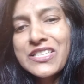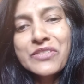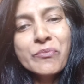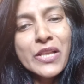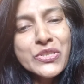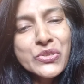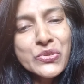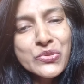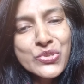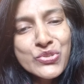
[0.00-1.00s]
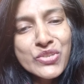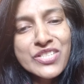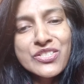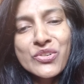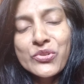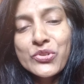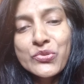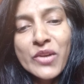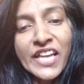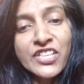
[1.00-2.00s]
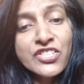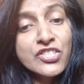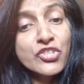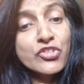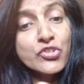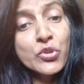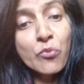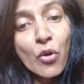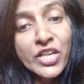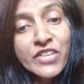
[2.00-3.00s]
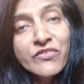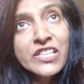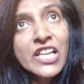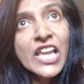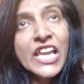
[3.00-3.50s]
and plus you're so stressed out, you're so anxious, so your body will